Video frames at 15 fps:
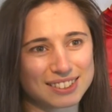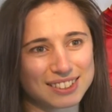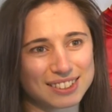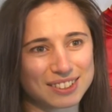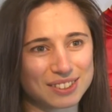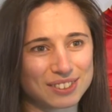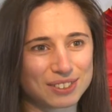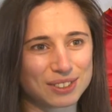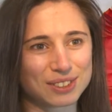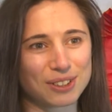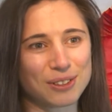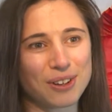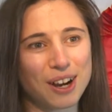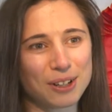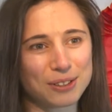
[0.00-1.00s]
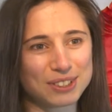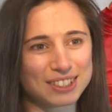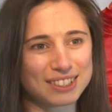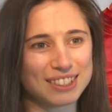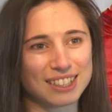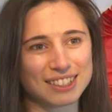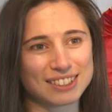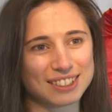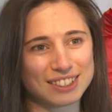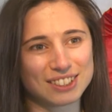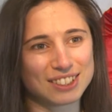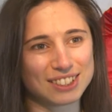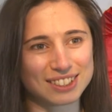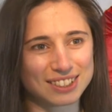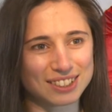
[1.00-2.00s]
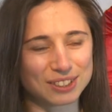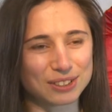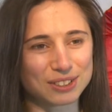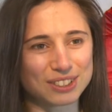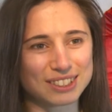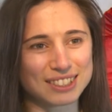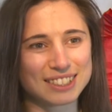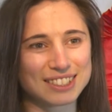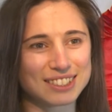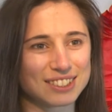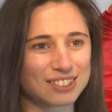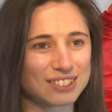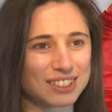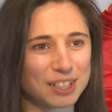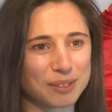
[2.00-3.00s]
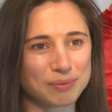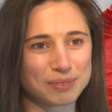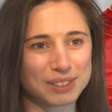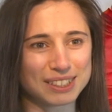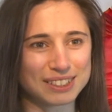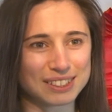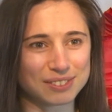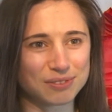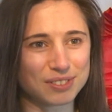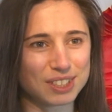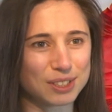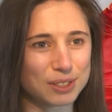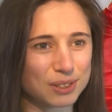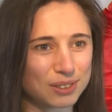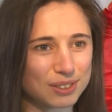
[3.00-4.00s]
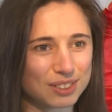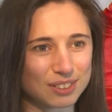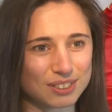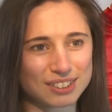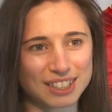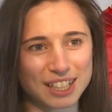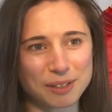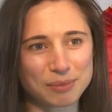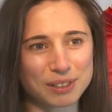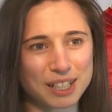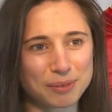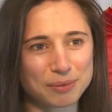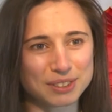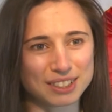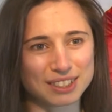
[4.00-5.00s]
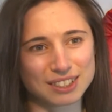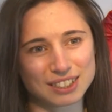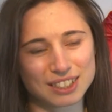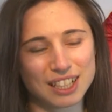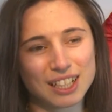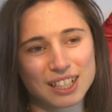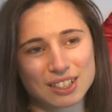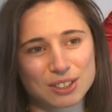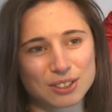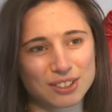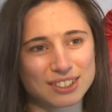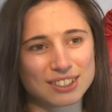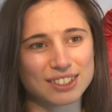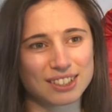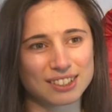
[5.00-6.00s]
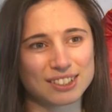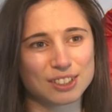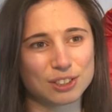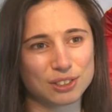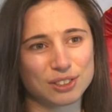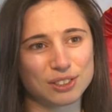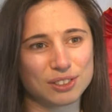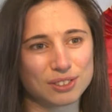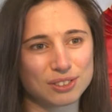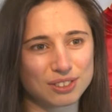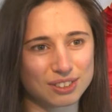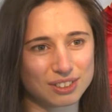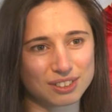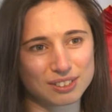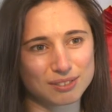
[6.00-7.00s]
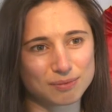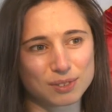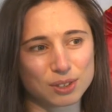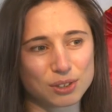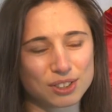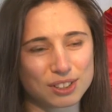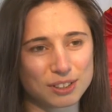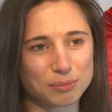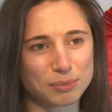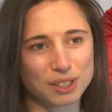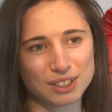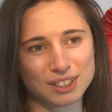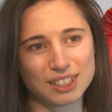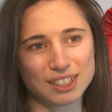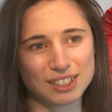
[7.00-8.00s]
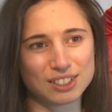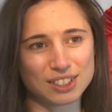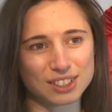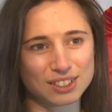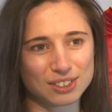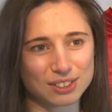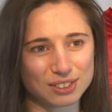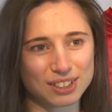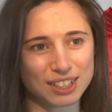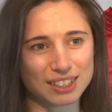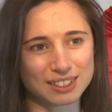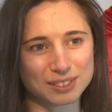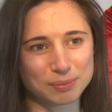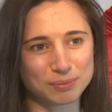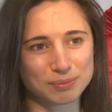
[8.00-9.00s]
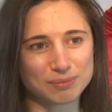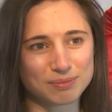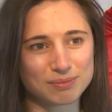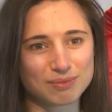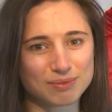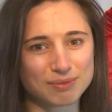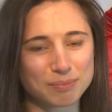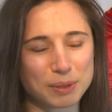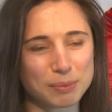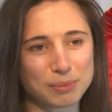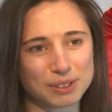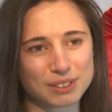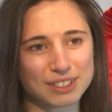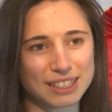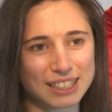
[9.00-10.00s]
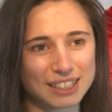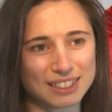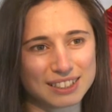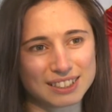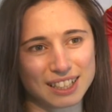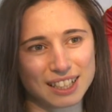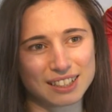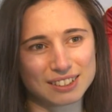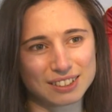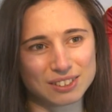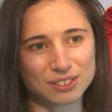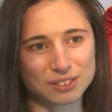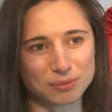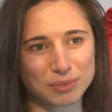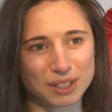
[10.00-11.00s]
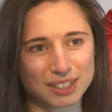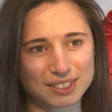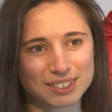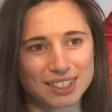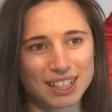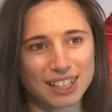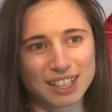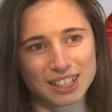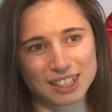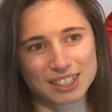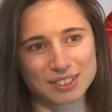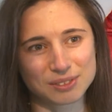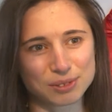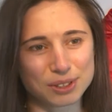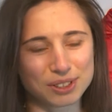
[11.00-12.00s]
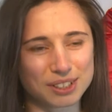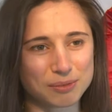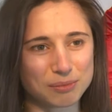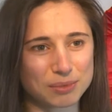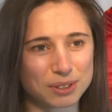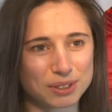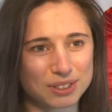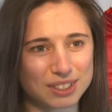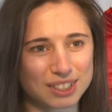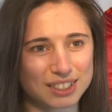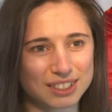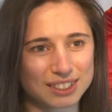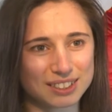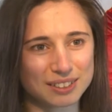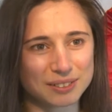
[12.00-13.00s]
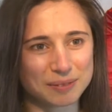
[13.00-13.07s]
to show how it's done than just using Instagram, little videos or time lapses. So I started to use social media just to get people an insight into my working process.